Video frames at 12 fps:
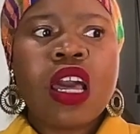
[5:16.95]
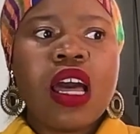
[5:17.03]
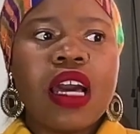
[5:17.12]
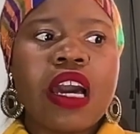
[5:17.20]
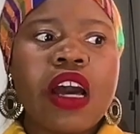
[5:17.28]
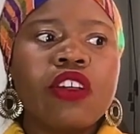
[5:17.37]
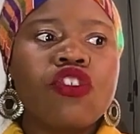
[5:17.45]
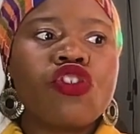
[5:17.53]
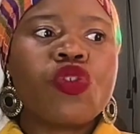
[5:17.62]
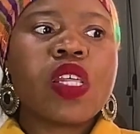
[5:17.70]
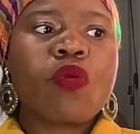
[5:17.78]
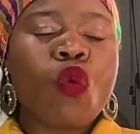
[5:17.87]
a
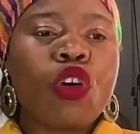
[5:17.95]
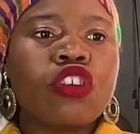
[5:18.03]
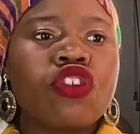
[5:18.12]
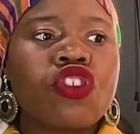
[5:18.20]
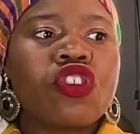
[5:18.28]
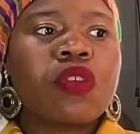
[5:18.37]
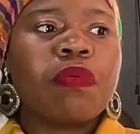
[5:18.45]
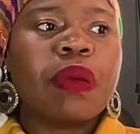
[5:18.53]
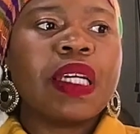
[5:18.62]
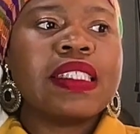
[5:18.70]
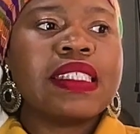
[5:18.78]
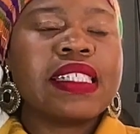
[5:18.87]
country which
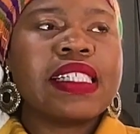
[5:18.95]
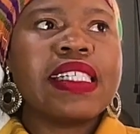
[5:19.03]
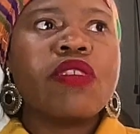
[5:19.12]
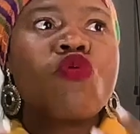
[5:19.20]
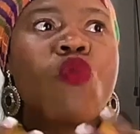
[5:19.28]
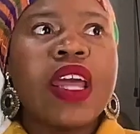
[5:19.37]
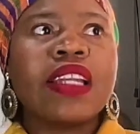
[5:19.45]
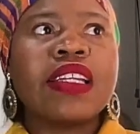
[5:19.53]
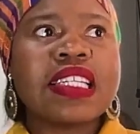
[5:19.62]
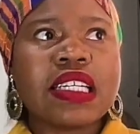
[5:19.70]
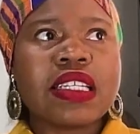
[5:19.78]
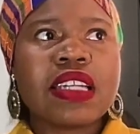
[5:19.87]
basically
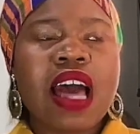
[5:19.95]
rendered